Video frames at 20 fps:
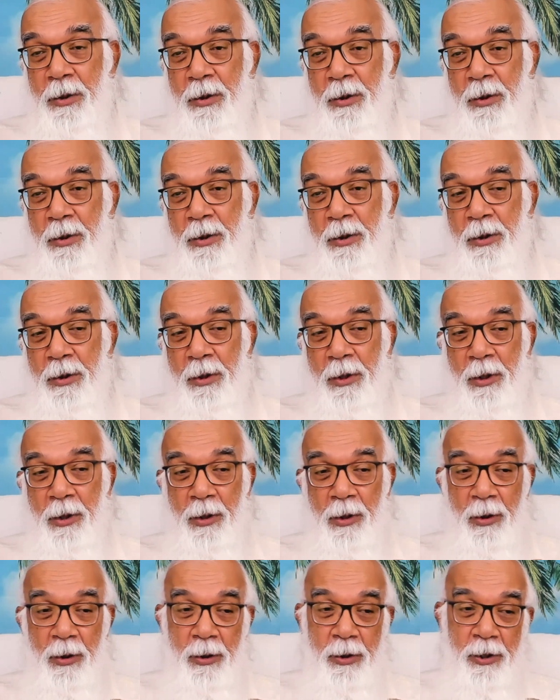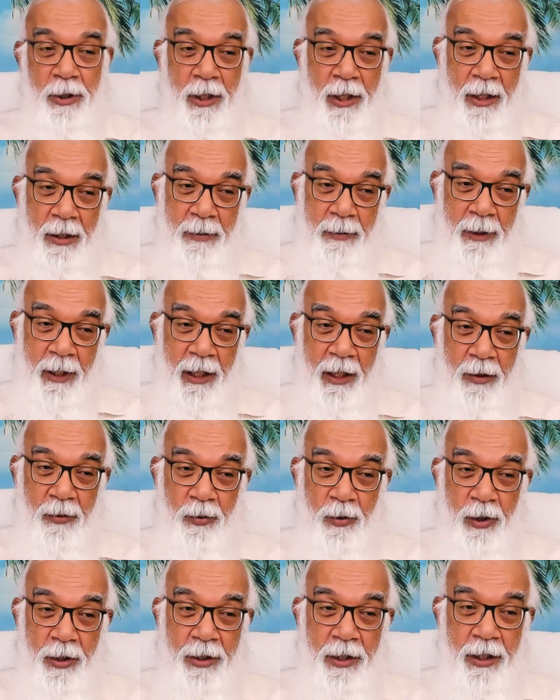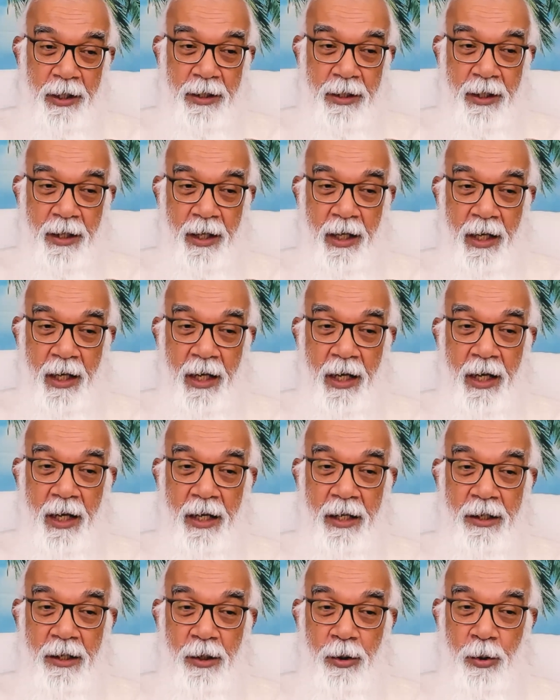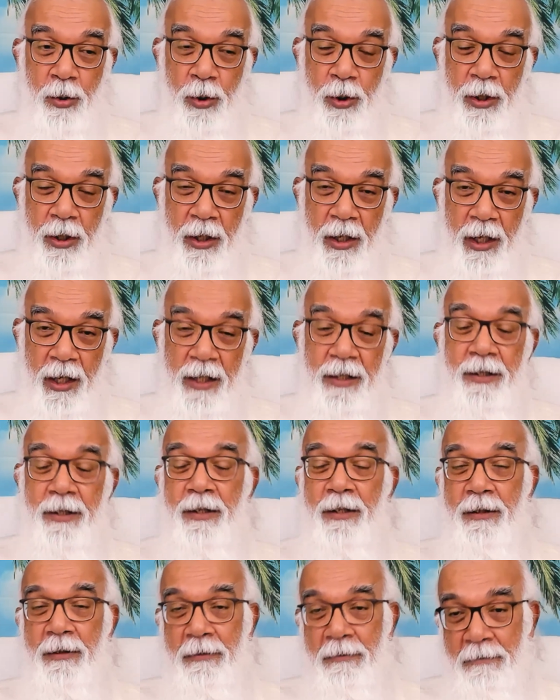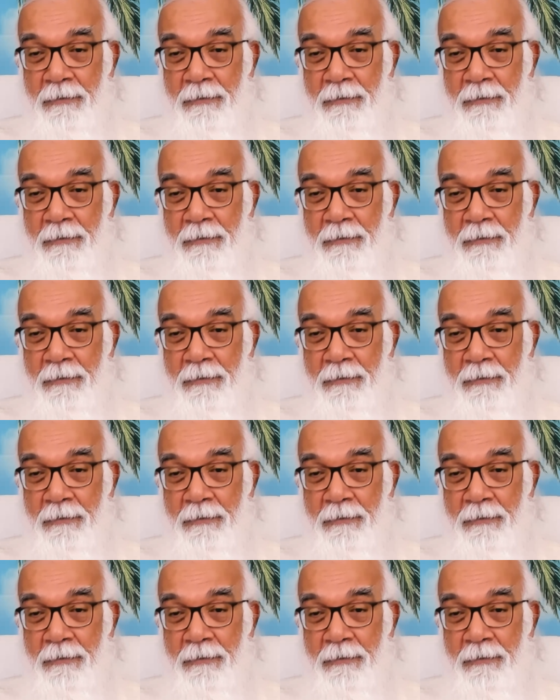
So tell me, what is that goodness?